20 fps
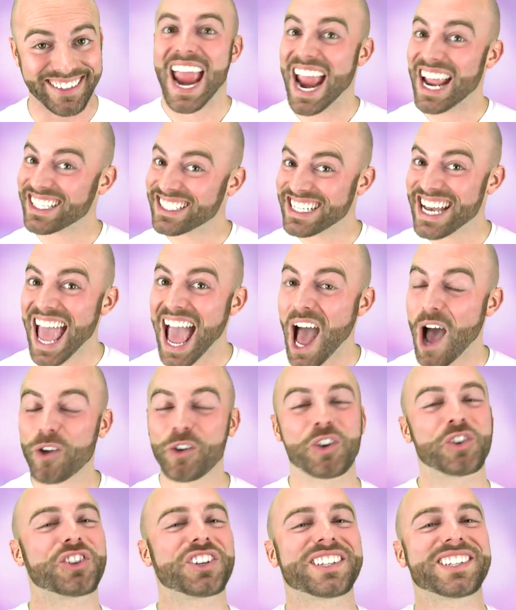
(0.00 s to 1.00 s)
And now
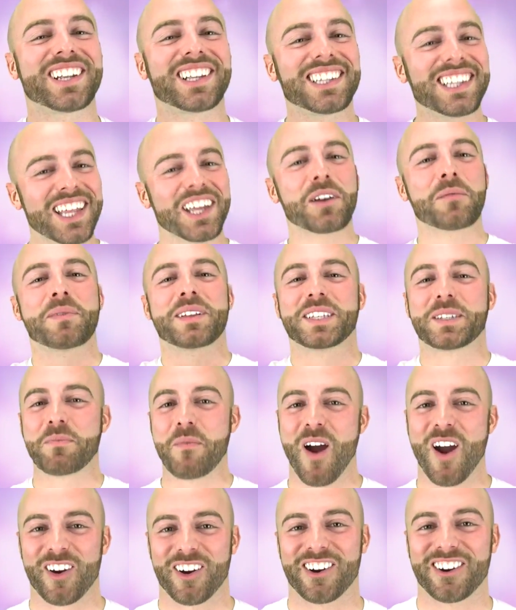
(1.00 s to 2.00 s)
you're just a little bit
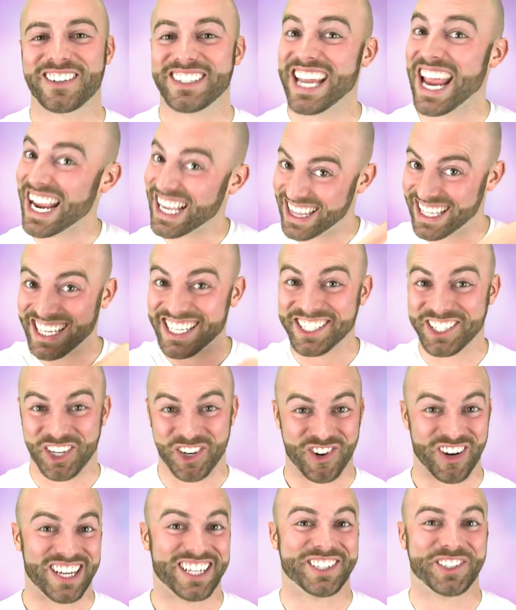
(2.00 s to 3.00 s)
smarter. Take these to
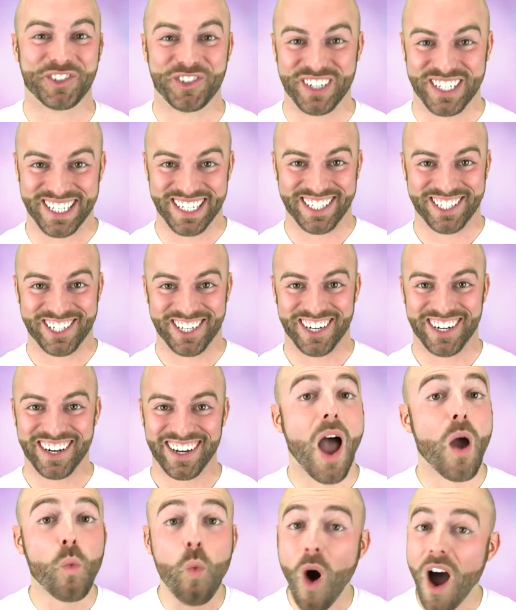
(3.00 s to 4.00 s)
your history teacher.
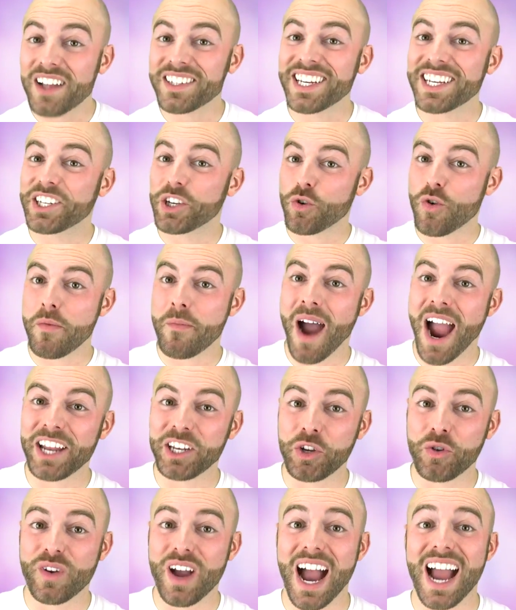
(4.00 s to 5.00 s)
I wanted to
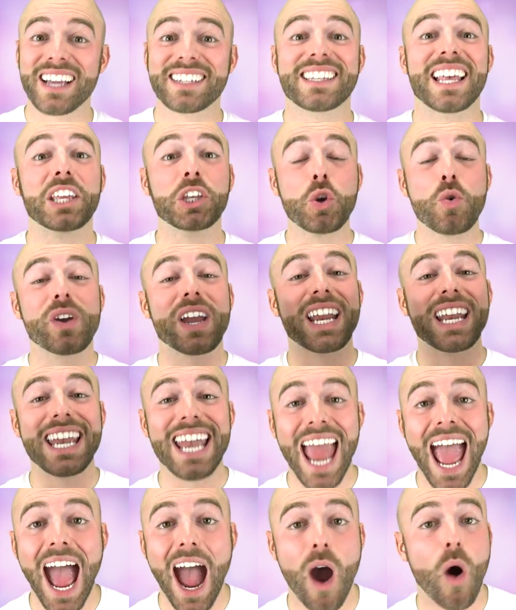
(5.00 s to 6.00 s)
remind you guys that you can
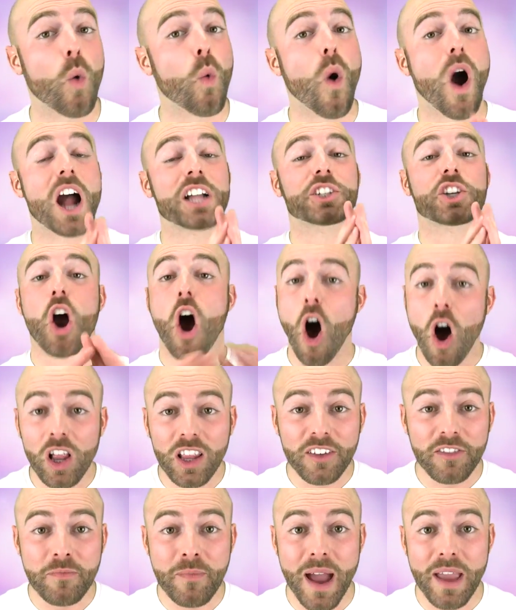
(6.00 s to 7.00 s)
now watch
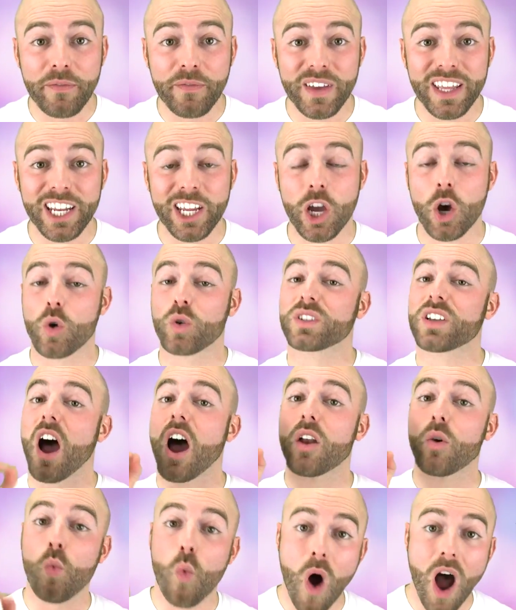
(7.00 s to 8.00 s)
all of my videos
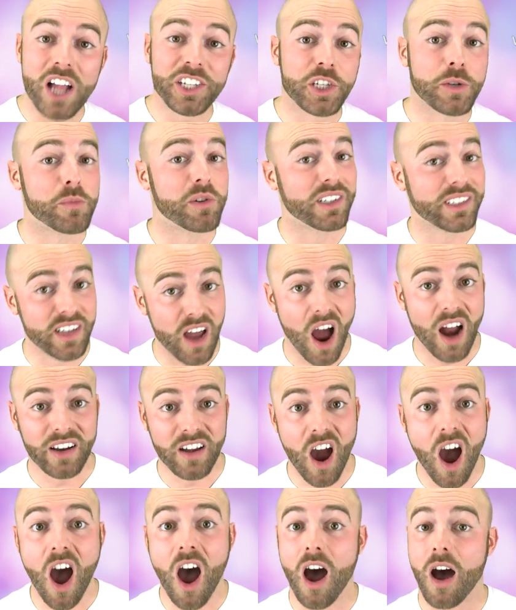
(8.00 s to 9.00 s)
on
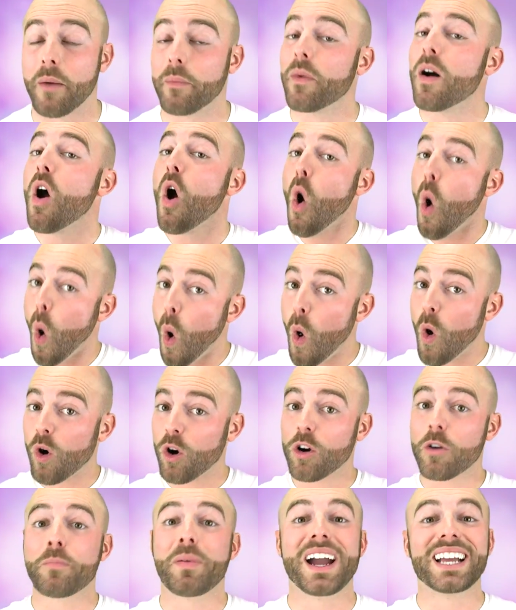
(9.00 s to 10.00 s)
Watchable.com
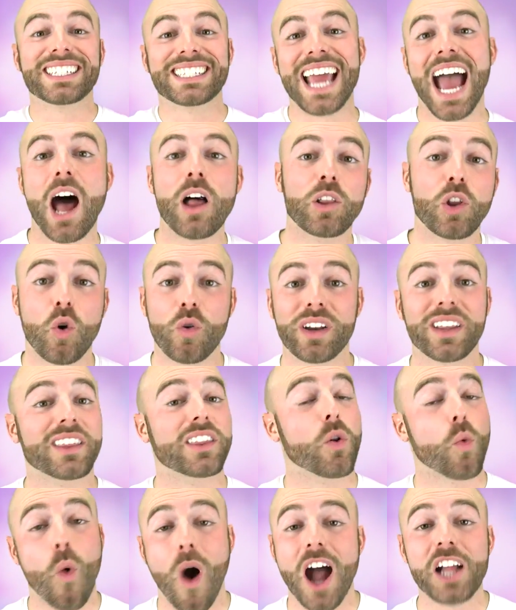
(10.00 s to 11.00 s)
or by downloading
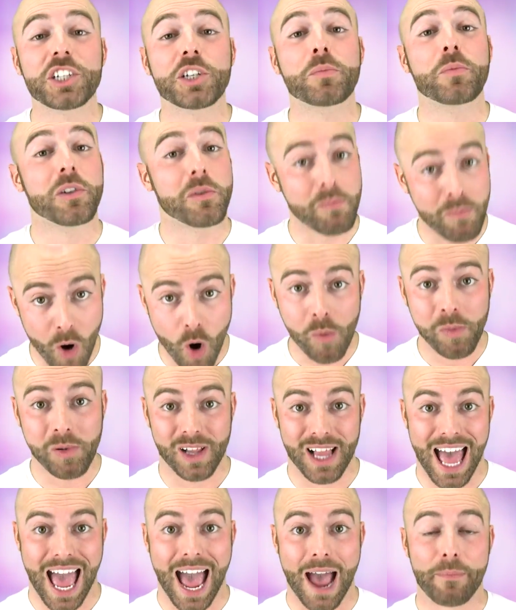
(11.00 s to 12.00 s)
the Watchable
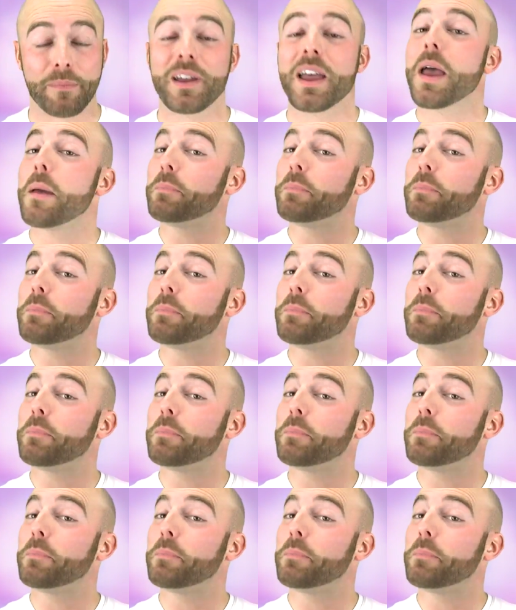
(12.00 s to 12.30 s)
mobile app.